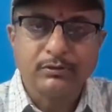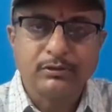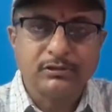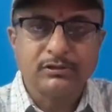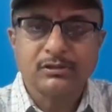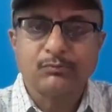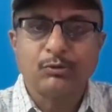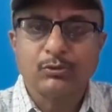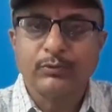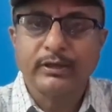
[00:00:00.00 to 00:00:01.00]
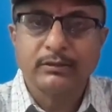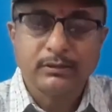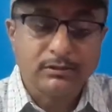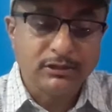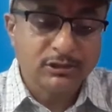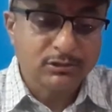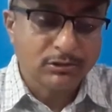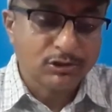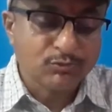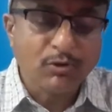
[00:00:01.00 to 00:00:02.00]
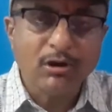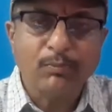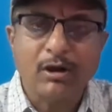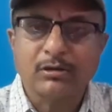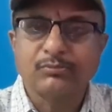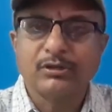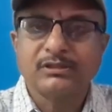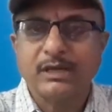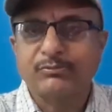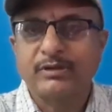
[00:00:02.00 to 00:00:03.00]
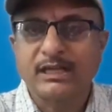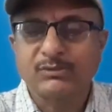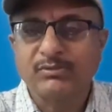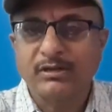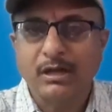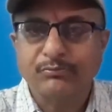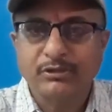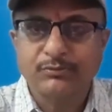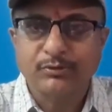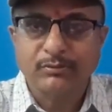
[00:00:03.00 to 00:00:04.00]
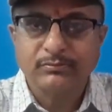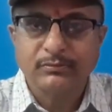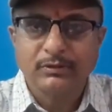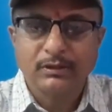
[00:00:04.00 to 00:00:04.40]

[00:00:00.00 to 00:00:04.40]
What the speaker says: This is the book where this small part of the chapter has been adapted from.